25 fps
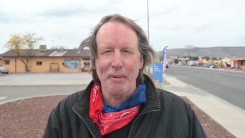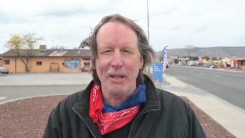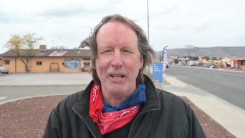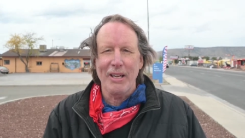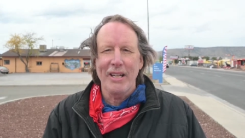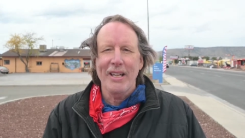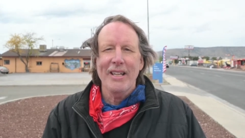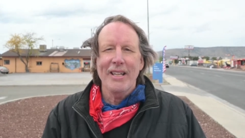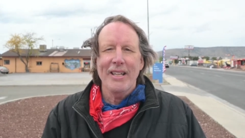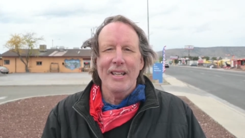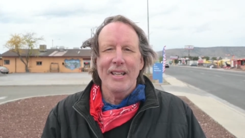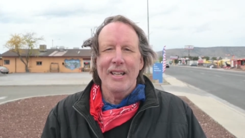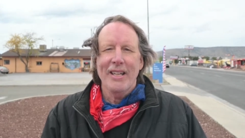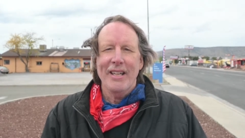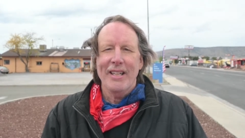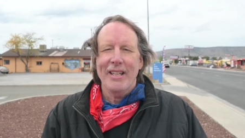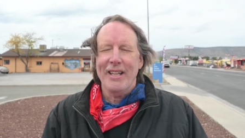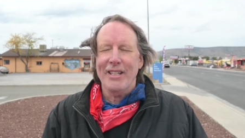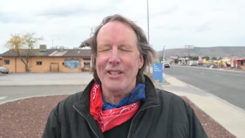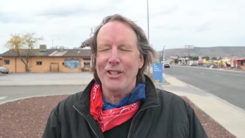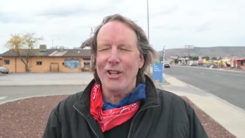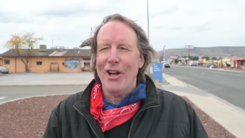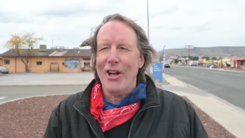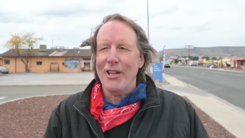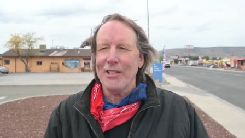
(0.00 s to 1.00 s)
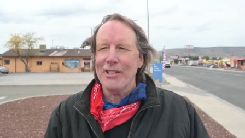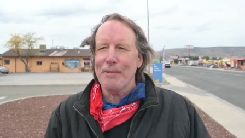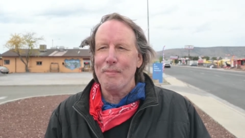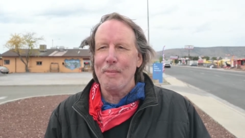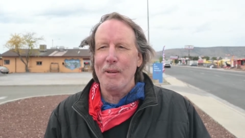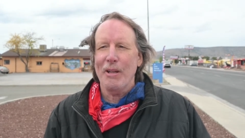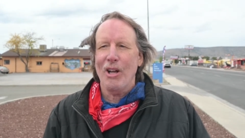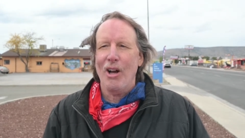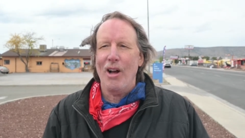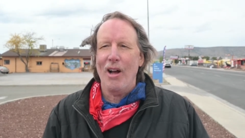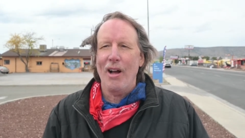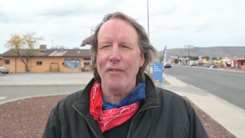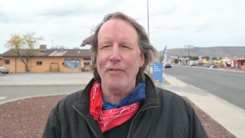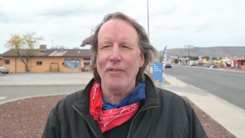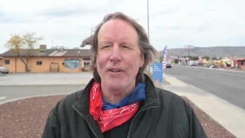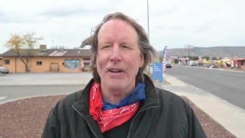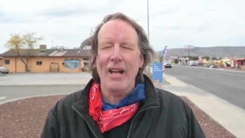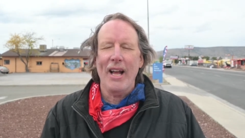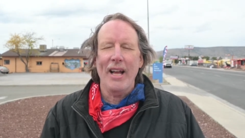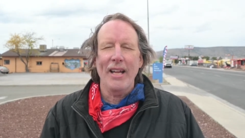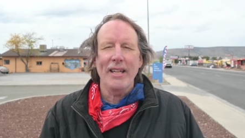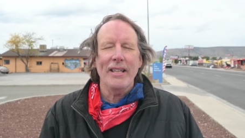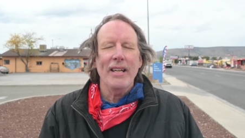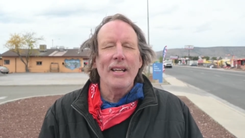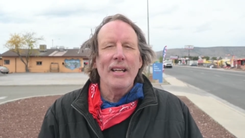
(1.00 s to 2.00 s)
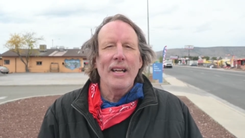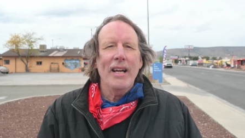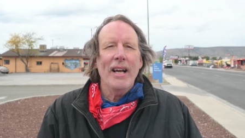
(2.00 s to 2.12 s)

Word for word: but they tossed me off and I,